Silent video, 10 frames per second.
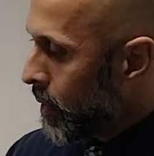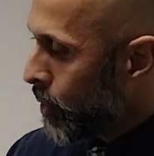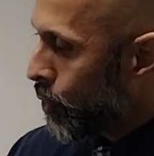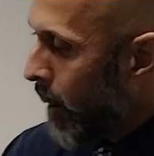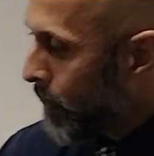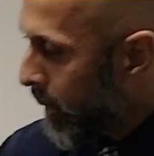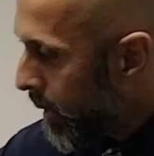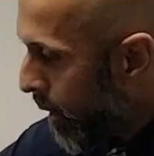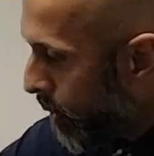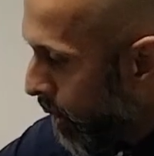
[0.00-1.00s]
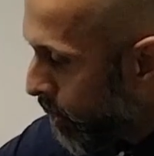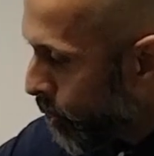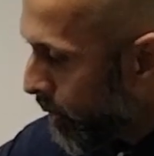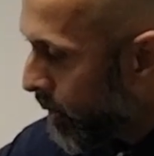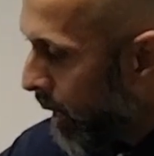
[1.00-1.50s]
dropping down
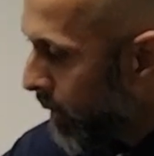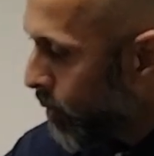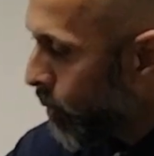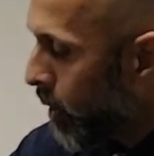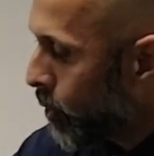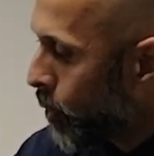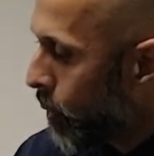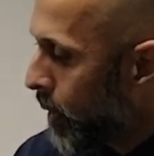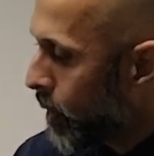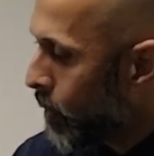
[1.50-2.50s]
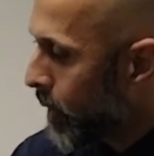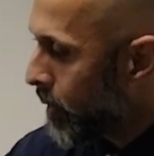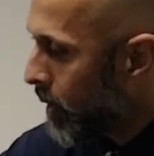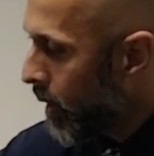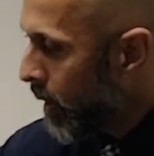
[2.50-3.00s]
110 to 120
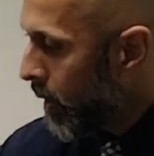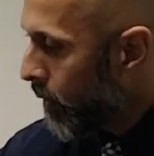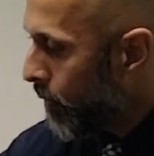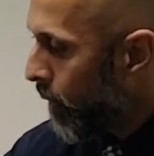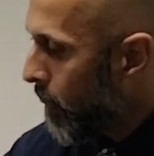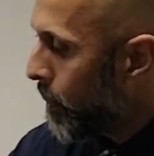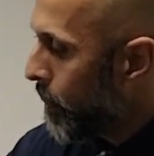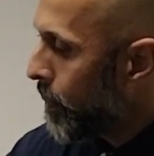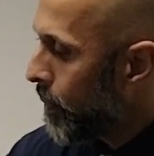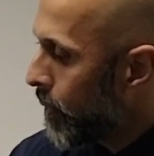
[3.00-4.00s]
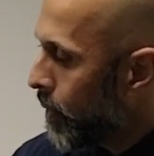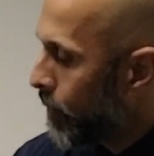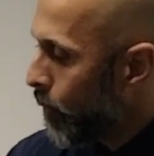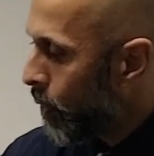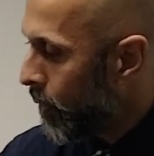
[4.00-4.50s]
degrees from the
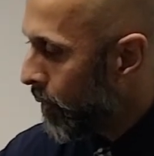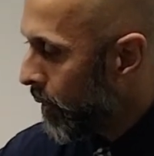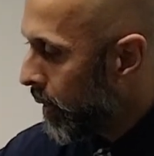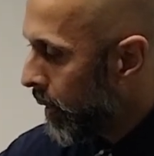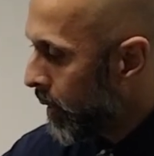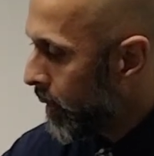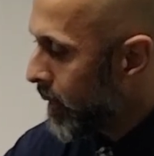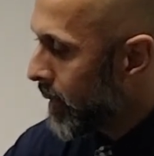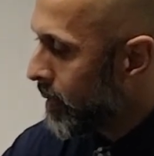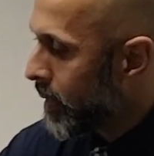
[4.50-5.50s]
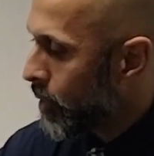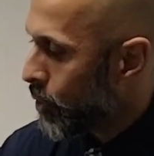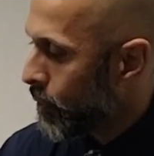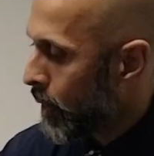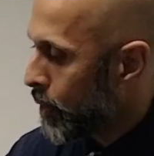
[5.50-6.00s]
full knee
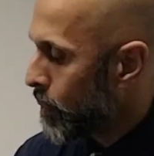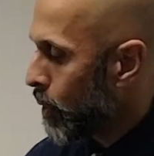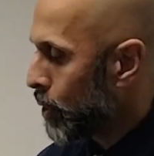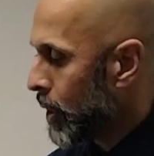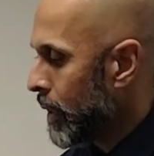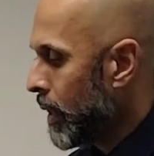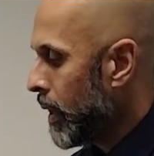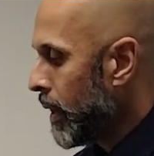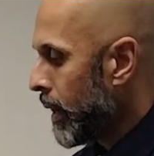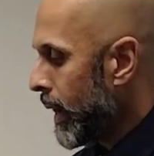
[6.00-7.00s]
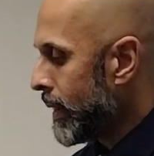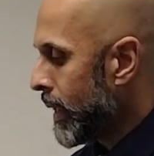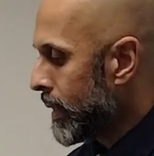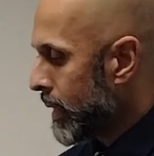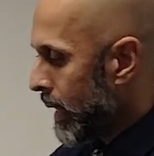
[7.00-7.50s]
extension range of motion, and
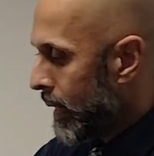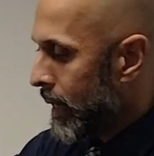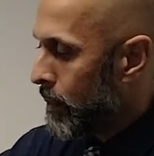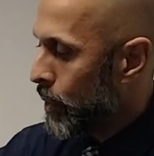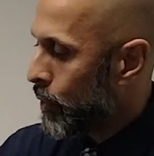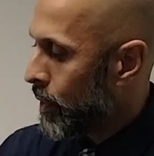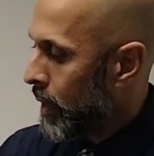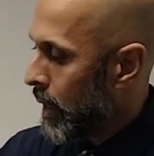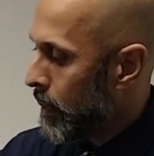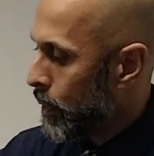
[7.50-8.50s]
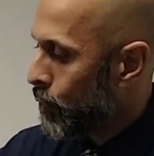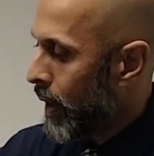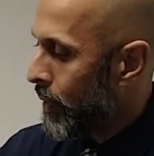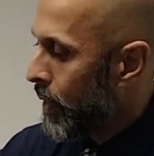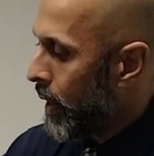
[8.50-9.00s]
then getting an image
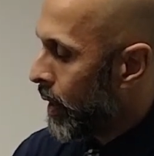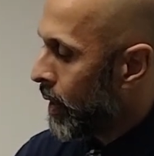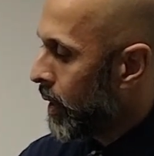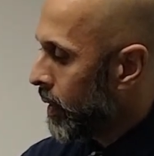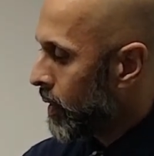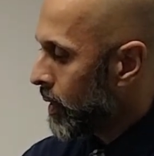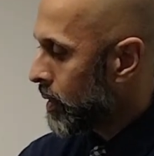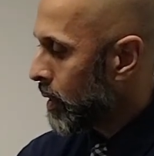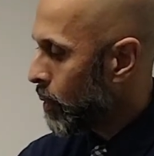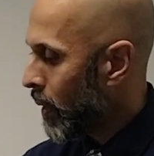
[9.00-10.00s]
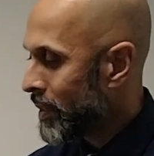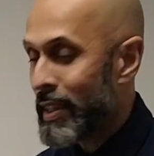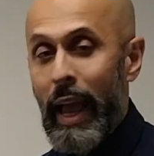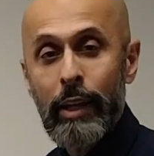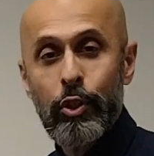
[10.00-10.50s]
right there to see what's
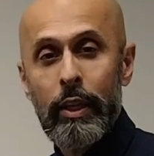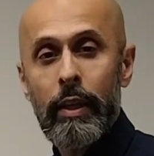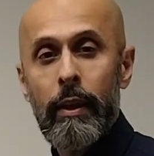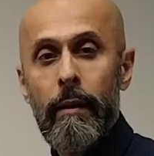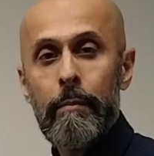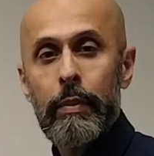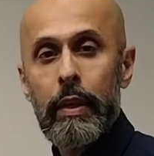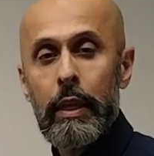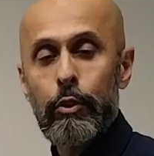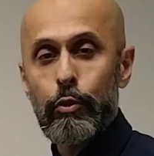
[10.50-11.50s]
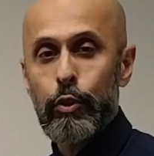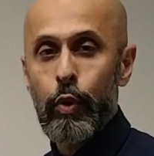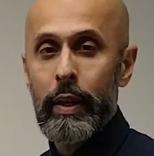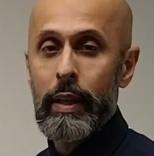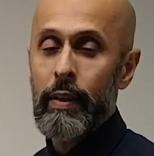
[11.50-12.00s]
catching in your
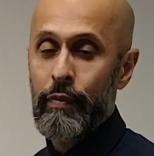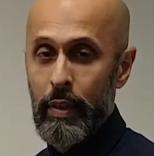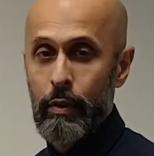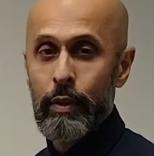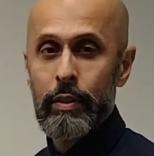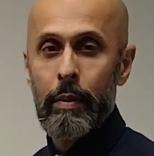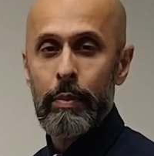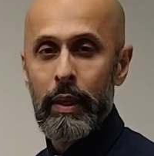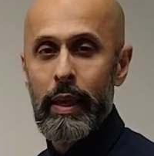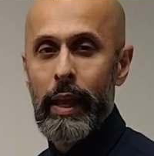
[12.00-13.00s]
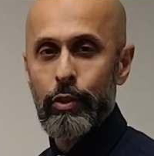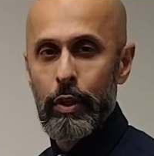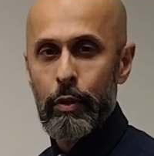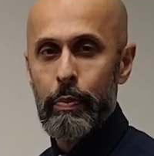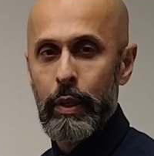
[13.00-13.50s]
joint, if there is something
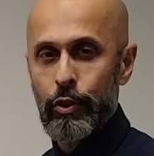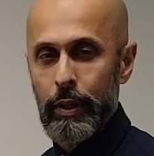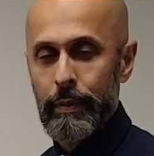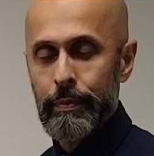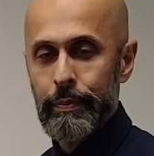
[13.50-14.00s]
catching or pinching.